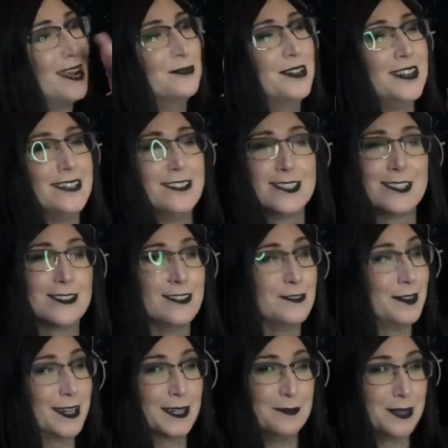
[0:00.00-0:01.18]
I'm gonna insert a
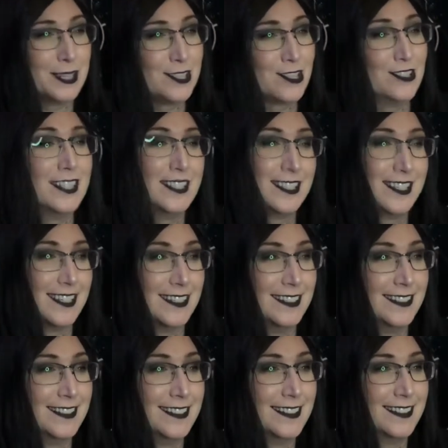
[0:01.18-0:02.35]
fucking picture, listen.
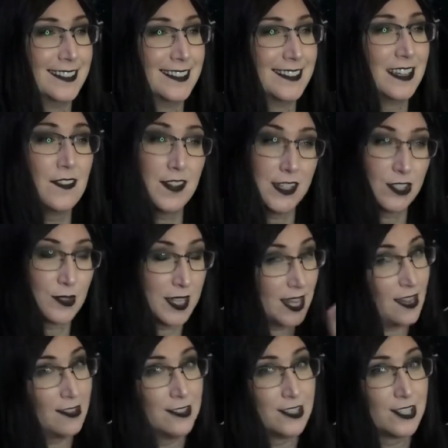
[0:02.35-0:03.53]
Eventually
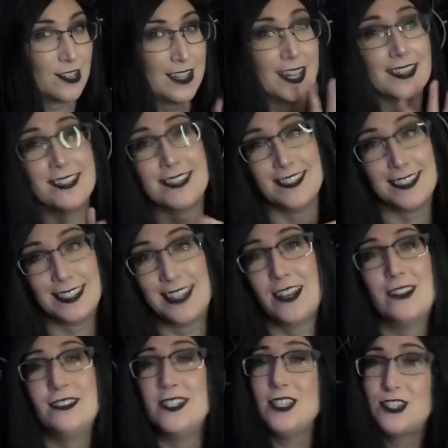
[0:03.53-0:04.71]
I'll insert that, listen. There
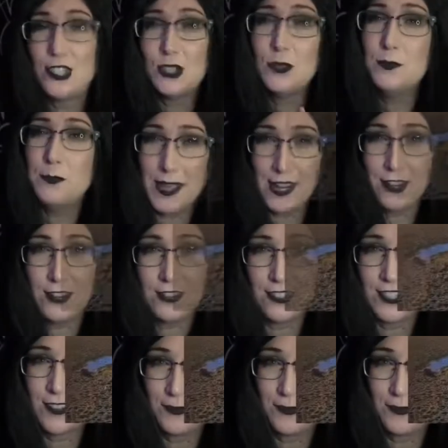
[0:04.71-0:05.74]
are these two mares,